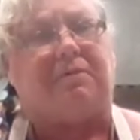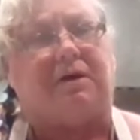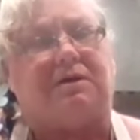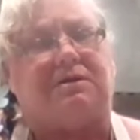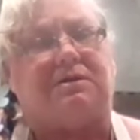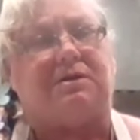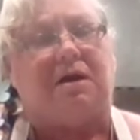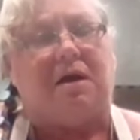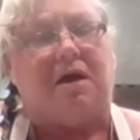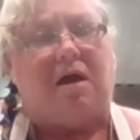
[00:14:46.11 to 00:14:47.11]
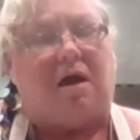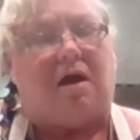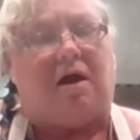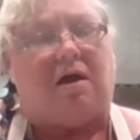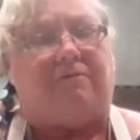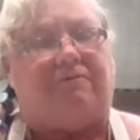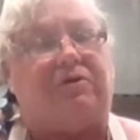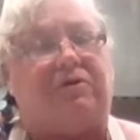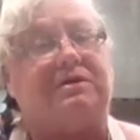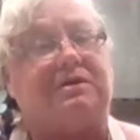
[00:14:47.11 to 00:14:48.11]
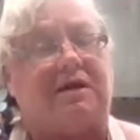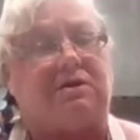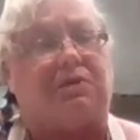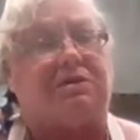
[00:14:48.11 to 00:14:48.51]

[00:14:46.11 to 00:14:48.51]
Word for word: about 10 minutes